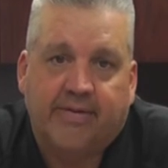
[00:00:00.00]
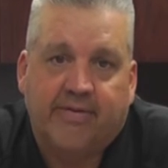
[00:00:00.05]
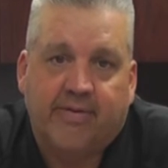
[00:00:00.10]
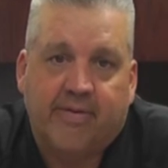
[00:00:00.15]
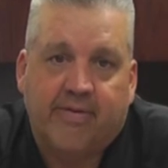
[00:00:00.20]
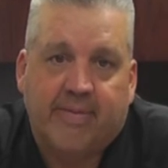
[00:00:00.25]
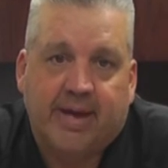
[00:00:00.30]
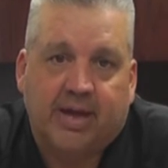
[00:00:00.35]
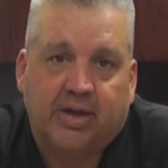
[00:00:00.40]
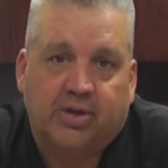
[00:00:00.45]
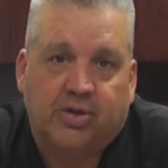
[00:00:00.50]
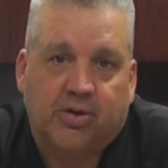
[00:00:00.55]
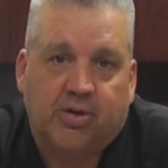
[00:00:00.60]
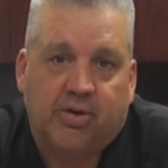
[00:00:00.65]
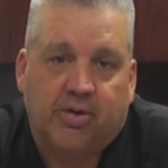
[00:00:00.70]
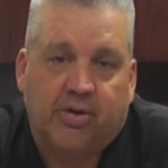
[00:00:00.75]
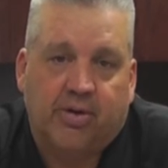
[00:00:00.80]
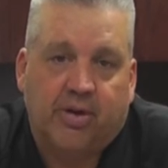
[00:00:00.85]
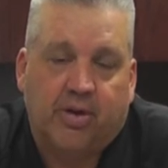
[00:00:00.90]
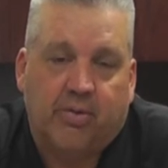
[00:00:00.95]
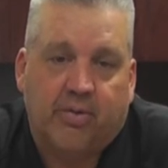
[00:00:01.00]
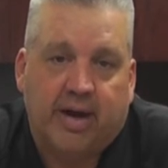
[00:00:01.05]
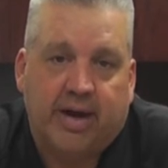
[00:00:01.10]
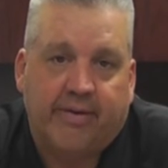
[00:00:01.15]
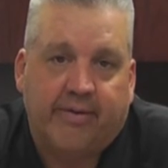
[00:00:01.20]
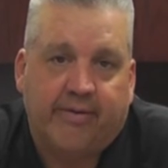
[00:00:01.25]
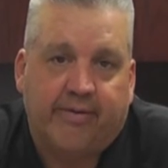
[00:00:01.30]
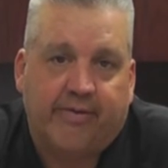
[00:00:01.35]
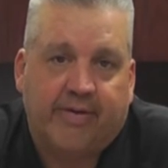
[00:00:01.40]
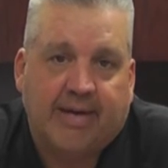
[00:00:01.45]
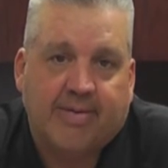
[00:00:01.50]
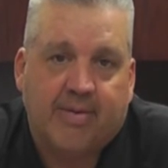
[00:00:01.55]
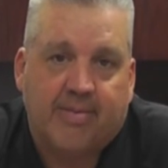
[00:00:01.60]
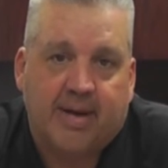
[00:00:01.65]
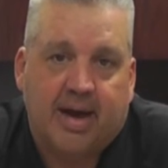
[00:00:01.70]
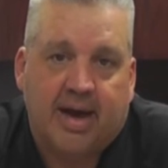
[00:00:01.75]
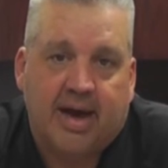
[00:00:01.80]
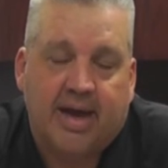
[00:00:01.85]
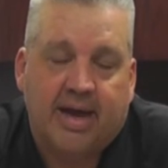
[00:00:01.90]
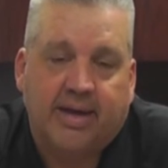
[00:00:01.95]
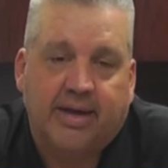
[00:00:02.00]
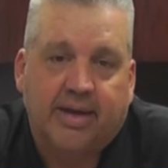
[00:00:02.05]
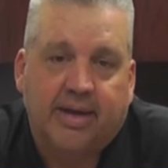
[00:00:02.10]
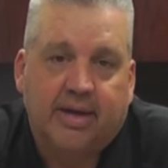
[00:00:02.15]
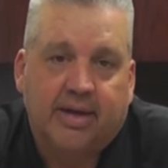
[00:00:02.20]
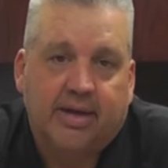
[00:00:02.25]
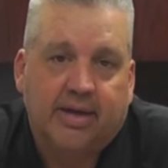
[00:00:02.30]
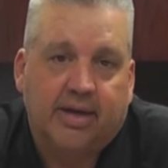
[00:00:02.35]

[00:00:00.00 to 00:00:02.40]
of making sure they're in the right frame of mind